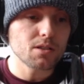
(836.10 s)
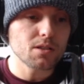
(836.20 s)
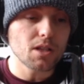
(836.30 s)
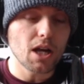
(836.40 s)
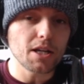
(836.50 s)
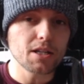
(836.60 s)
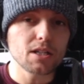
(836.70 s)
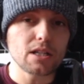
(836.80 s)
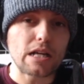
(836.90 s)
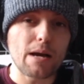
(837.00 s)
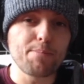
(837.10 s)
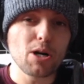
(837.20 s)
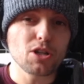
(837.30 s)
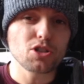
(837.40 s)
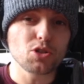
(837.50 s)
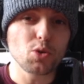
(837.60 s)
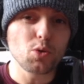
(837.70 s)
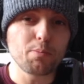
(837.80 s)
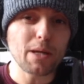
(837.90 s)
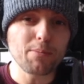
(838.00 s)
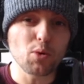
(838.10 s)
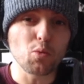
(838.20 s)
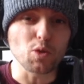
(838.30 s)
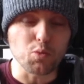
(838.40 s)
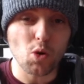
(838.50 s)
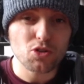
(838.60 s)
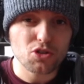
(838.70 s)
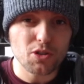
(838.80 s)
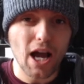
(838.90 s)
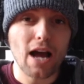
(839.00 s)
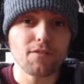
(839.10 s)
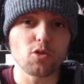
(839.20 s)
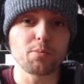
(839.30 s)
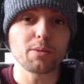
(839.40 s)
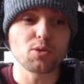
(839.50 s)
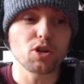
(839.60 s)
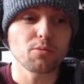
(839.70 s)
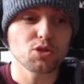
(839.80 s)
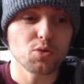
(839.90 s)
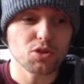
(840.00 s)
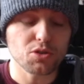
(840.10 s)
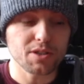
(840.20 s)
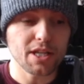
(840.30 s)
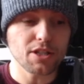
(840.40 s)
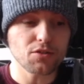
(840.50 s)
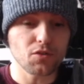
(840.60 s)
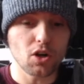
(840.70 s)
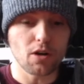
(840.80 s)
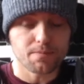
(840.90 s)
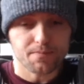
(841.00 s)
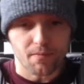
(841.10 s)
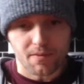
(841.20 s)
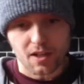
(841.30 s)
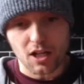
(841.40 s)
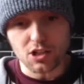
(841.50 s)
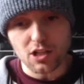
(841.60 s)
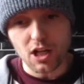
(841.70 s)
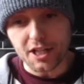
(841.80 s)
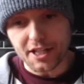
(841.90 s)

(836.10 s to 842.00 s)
like a person who people would want to have, or people come towards to say you've got a certain